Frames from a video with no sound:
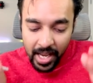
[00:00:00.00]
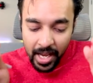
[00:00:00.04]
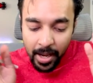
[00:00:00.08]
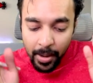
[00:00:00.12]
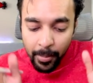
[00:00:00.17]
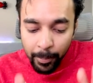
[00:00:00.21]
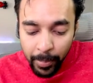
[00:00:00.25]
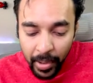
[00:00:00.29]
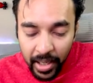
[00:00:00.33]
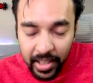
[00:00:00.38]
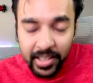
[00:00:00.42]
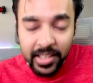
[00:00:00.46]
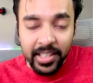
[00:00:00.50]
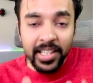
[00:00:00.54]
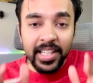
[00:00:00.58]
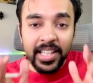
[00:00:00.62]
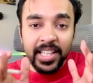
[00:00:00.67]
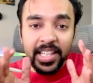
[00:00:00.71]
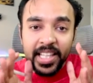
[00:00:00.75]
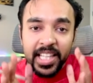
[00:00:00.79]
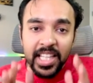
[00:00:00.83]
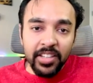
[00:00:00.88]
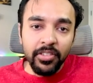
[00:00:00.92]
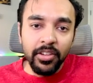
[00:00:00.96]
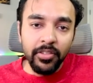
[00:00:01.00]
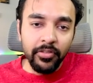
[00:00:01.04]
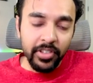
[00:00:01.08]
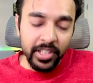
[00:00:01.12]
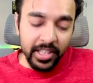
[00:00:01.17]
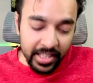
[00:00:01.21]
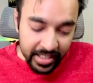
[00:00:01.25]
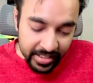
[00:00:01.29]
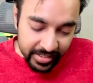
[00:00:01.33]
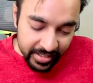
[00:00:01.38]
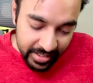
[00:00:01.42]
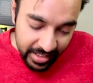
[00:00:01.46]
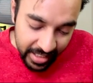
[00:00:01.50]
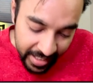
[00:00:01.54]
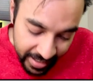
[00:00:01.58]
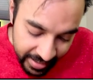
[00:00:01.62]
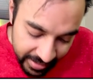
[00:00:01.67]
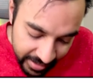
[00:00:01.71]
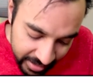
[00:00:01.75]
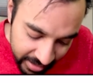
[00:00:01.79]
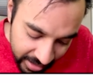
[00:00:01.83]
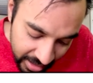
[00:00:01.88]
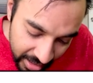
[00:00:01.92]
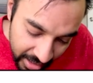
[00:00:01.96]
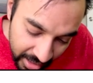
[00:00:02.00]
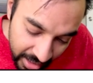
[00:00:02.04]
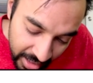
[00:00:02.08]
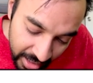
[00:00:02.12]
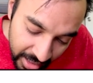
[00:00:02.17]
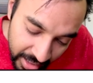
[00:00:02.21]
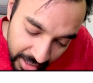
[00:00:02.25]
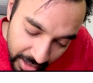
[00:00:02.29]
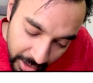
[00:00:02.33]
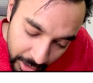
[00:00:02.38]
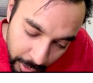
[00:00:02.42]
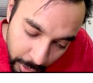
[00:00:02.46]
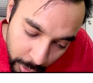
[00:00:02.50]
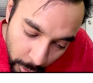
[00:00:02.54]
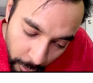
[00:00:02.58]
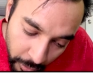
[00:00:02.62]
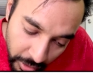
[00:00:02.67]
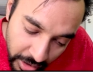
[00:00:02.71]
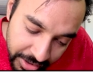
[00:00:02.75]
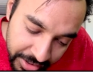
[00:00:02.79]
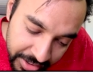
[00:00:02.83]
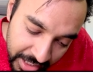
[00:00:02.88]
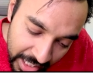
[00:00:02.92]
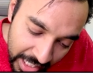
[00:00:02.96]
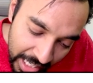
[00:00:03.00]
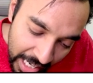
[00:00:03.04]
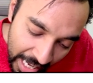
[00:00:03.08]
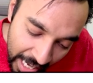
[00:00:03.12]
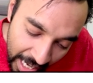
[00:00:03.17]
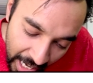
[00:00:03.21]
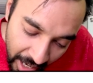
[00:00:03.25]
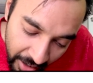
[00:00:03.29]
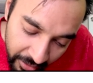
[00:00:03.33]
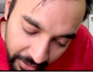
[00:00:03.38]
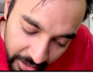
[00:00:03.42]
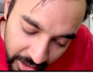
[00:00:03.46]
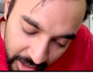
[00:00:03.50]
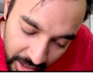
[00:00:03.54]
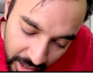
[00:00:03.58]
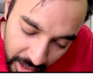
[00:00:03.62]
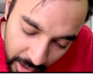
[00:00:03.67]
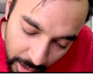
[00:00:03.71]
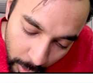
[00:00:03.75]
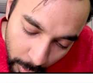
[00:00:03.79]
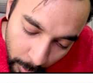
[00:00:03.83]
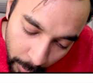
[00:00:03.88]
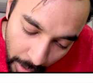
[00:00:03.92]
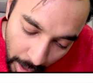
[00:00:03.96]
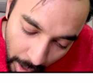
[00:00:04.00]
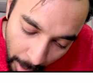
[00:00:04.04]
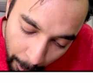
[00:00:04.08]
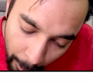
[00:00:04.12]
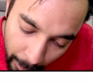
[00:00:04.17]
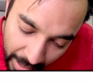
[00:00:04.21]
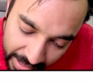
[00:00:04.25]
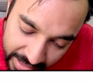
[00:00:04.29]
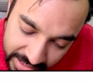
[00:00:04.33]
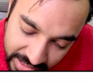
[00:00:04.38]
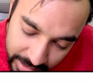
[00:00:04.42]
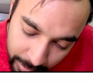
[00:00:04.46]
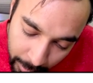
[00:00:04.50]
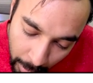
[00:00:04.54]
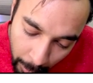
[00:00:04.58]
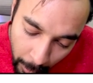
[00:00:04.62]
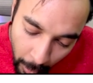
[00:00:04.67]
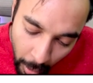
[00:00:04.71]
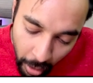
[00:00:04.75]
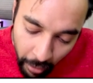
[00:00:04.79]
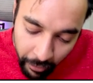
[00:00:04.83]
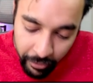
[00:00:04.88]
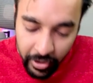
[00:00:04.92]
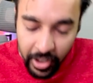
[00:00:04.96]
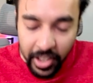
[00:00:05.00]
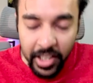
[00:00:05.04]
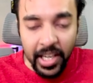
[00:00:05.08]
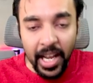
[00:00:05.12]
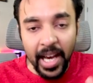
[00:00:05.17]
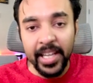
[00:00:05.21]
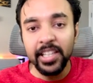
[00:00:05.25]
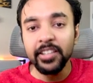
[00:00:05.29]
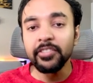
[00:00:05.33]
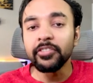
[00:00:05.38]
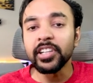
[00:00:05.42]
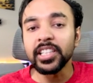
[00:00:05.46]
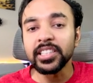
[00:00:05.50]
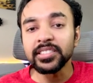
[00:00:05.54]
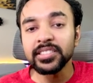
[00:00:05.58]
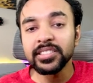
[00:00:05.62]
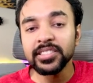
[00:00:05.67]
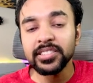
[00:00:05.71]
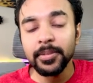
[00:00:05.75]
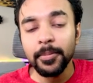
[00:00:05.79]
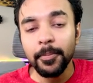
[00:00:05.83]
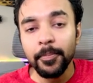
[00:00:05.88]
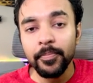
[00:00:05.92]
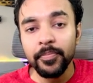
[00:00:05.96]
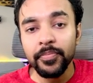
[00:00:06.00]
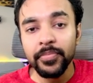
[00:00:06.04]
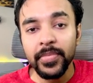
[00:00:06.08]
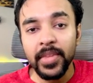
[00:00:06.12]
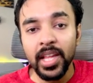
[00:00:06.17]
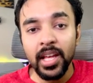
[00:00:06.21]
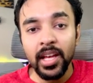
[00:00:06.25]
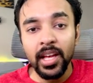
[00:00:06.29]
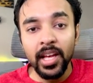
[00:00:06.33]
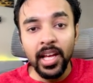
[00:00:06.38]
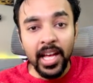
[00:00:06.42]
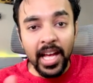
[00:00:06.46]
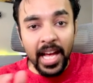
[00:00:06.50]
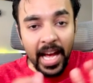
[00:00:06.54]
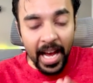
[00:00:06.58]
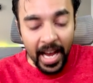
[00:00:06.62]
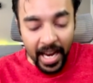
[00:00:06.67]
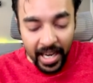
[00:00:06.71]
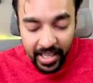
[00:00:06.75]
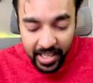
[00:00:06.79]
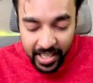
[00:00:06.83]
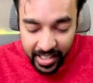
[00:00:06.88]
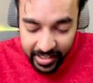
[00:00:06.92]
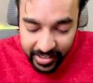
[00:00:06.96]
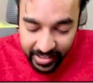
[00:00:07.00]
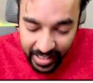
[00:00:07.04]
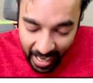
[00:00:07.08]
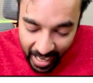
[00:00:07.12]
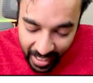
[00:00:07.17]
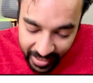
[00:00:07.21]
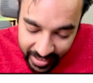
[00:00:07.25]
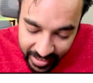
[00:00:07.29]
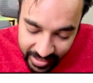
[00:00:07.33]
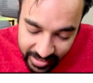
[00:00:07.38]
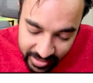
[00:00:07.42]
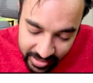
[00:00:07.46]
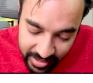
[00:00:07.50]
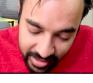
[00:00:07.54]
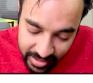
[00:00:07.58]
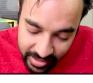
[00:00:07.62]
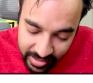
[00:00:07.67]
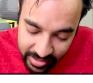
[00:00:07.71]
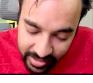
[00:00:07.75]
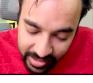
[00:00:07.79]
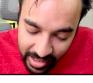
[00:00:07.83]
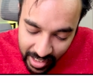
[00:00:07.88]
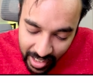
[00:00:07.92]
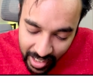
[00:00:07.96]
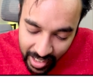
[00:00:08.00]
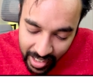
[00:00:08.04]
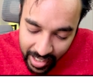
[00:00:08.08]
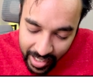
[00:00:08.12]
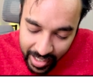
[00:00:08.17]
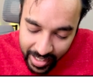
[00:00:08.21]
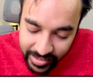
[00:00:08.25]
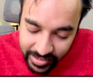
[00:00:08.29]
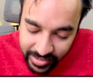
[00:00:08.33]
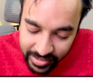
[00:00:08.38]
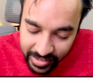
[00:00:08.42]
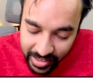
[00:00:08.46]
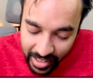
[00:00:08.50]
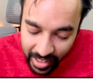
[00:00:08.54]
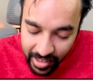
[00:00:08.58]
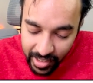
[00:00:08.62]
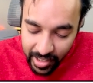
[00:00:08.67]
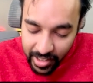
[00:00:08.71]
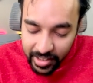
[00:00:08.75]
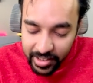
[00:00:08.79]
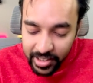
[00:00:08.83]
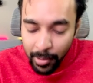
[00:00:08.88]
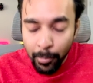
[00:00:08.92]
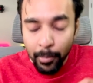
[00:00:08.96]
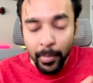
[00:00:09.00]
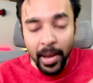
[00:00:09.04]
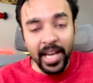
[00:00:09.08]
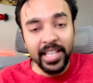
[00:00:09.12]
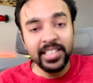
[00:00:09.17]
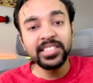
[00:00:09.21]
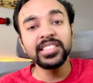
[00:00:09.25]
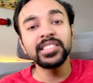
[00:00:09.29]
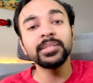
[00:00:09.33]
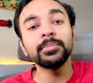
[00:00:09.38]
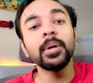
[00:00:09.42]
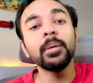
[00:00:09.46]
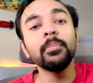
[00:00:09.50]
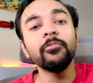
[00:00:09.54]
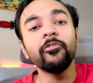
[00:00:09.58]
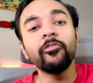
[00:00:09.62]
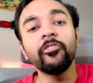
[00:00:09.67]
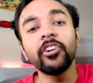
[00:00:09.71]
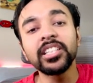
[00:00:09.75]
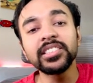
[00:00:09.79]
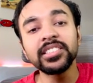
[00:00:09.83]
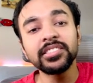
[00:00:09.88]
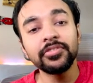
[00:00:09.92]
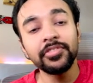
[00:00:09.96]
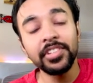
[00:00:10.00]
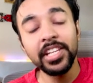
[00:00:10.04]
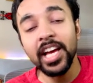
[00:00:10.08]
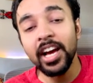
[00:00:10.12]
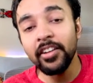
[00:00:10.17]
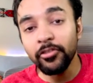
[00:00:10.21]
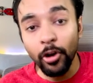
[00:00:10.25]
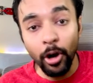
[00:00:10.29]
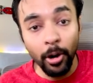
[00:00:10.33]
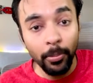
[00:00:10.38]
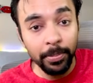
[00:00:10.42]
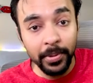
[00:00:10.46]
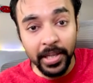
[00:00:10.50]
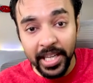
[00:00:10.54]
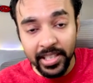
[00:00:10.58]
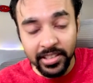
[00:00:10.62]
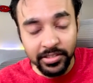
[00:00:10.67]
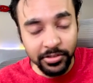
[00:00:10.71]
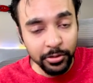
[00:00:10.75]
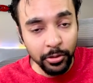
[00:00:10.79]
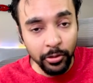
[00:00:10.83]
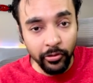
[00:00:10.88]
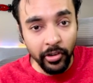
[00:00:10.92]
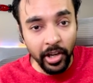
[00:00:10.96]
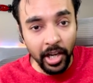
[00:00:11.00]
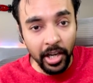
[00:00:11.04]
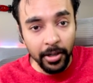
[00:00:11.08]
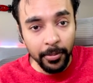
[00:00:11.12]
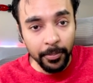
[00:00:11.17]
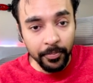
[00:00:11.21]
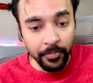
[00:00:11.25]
But even with this case, you will still have a maximum of 9 ones. And that is still less than the maximum ones we have obtained so far.